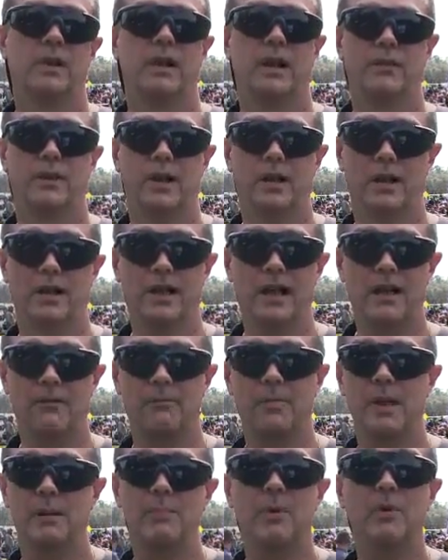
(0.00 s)
And there are enough
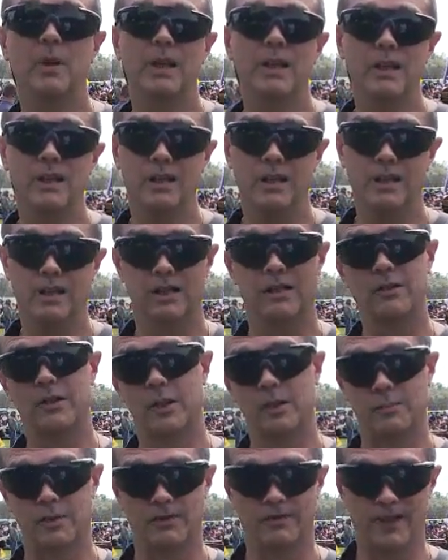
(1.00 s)
people here
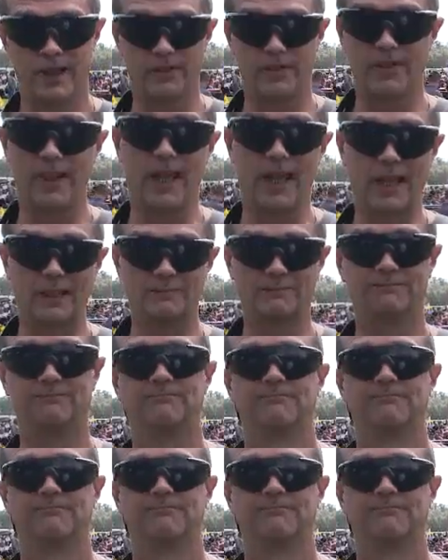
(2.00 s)
to prevent that.